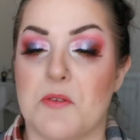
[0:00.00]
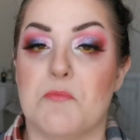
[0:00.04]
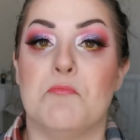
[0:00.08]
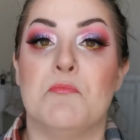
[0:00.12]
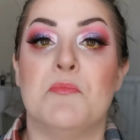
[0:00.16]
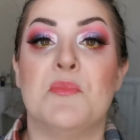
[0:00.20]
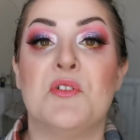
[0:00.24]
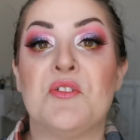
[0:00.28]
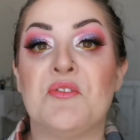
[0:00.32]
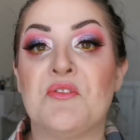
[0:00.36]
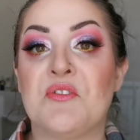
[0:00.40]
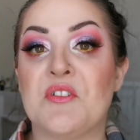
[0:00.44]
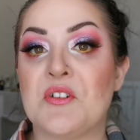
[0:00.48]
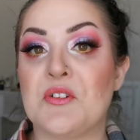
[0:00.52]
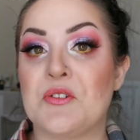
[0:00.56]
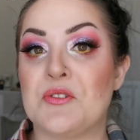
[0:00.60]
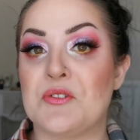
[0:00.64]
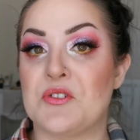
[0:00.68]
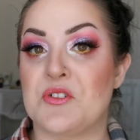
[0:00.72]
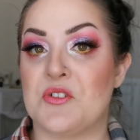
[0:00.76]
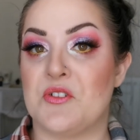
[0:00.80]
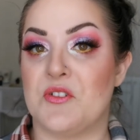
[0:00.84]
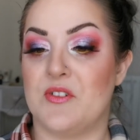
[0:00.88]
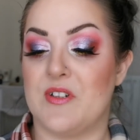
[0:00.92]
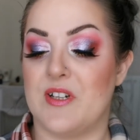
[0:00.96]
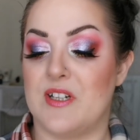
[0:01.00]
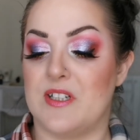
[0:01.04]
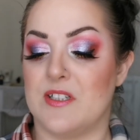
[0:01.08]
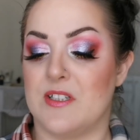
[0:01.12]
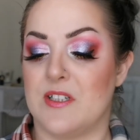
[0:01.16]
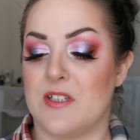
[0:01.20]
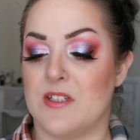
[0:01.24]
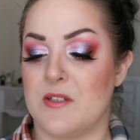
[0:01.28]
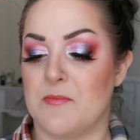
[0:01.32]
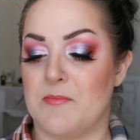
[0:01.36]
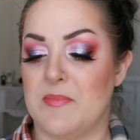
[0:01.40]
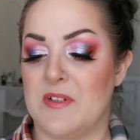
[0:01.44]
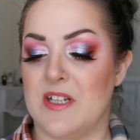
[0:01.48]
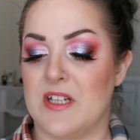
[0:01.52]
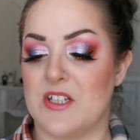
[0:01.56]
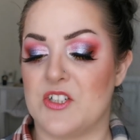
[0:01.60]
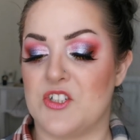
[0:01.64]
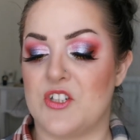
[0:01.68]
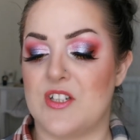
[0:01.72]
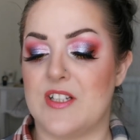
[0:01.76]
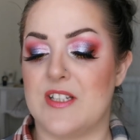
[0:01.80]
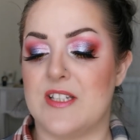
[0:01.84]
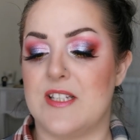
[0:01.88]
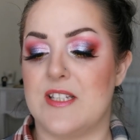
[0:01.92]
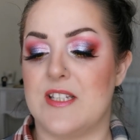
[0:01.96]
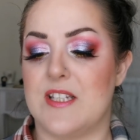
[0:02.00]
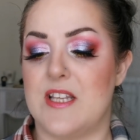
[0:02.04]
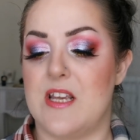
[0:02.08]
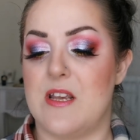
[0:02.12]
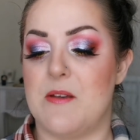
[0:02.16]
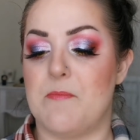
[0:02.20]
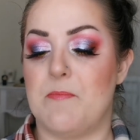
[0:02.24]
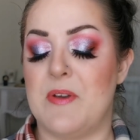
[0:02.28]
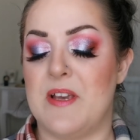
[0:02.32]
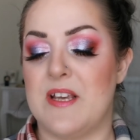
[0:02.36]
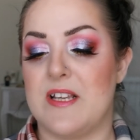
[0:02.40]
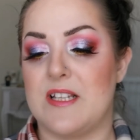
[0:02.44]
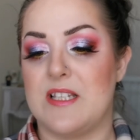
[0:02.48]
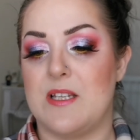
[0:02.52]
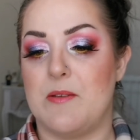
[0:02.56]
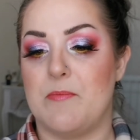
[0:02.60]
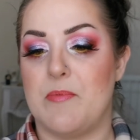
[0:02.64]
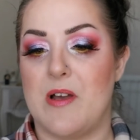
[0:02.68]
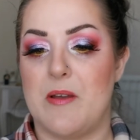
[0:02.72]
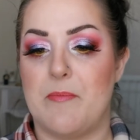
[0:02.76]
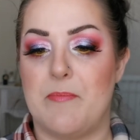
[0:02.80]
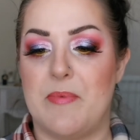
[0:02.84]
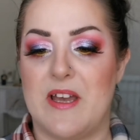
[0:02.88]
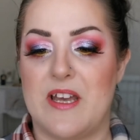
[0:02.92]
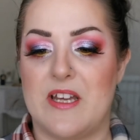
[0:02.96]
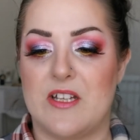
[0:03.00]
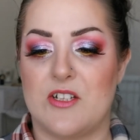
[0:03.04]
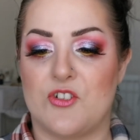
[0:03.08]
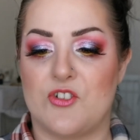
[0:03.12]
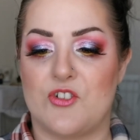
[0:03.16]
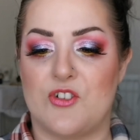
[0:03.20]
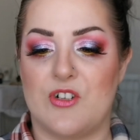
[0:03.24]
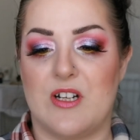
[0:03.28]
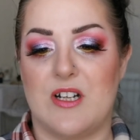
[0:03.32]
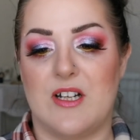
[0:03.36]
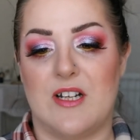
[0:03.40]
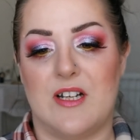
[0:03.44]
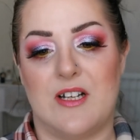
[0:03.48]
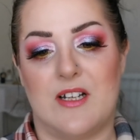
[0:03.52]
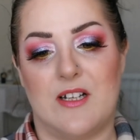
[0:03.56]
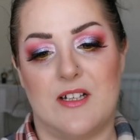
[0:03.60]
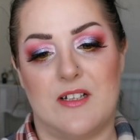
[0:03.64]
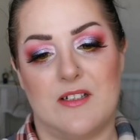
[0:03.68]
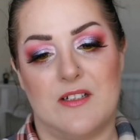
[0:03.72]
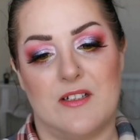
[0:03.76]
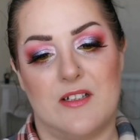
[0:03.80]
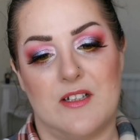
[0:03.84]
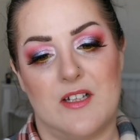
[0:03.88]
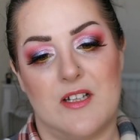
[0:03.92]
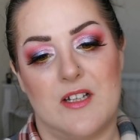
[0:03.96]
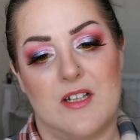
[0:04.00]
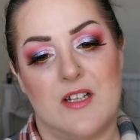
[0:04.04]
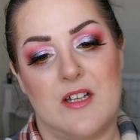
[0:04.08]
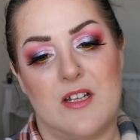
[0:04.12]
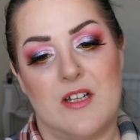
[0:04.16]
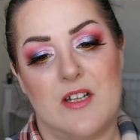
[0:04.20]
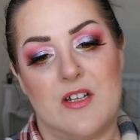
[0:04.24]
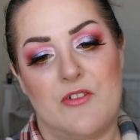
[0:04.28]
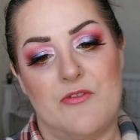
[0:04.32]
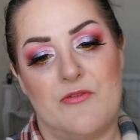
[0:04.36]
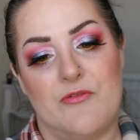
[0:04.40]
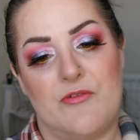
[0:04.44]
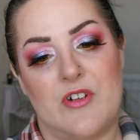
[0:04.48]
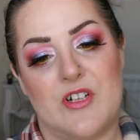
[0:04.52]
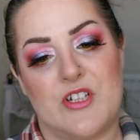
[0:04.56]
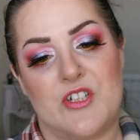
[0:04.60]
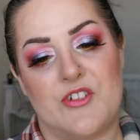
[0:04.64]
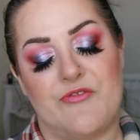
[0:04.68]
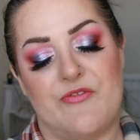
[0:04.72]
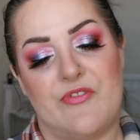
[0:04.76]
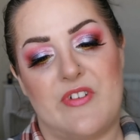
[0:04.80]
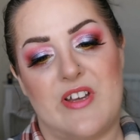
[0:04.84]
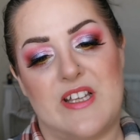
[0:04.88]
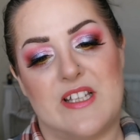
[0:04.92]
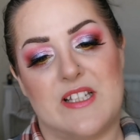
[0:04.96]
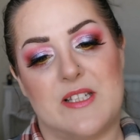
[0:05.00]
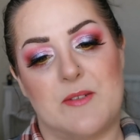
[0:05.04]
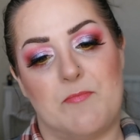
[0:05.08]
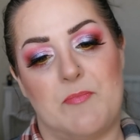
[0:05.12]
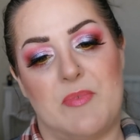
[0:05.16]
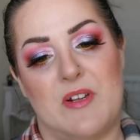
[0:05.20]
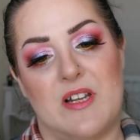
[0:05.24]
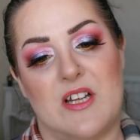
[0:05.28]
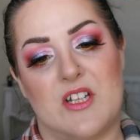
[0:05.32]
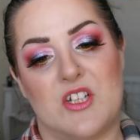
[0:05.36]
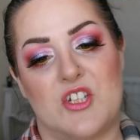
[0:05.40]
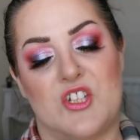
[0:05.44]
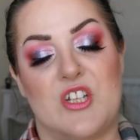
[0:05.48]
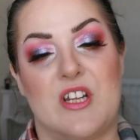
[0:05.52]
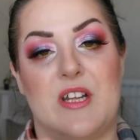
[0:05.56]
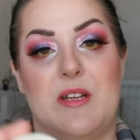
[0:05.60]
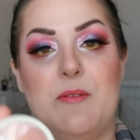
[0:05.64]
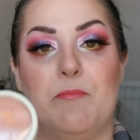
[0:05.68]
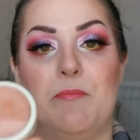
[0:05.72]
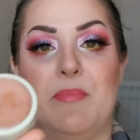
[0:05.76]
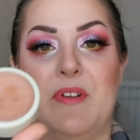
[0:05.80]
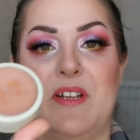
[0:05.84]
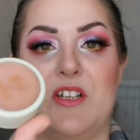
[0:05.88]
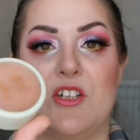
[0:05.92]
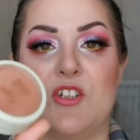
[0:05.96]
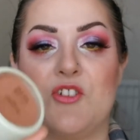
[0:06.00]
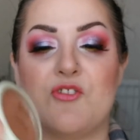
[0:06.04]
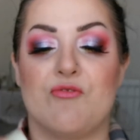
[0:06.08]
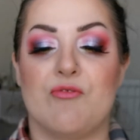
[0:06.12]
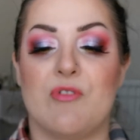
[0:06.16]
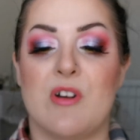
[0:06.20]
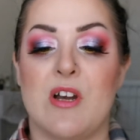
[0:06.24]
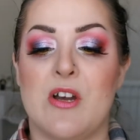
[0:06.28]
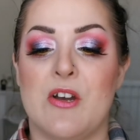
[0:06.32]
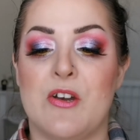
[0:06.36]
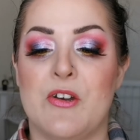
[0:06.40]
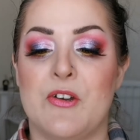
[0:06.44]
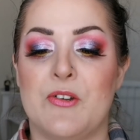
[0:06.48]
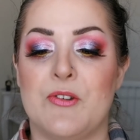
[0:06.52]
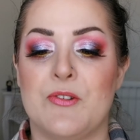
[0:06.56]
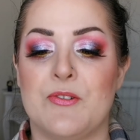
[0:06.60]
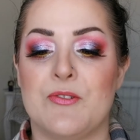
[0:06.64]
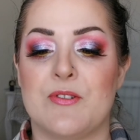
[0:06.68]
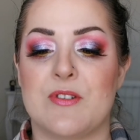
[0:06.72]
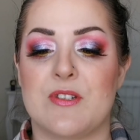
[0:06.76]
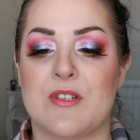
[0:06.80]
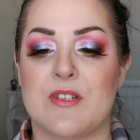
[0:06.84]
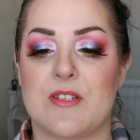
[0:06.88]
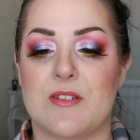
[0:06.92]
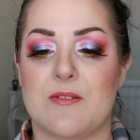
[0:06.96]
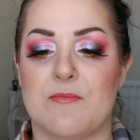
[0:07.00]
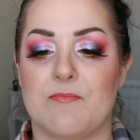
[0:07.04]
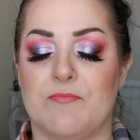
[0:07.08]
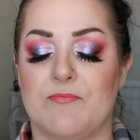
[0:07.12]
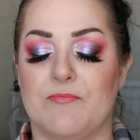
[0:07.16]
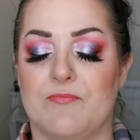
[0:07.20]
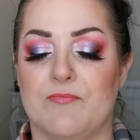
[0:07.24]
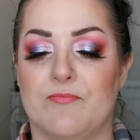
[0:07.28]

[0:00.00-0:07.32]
Moving on to another blush. This is the Pixi by Petra Fresh Face Blush in Beach Rose.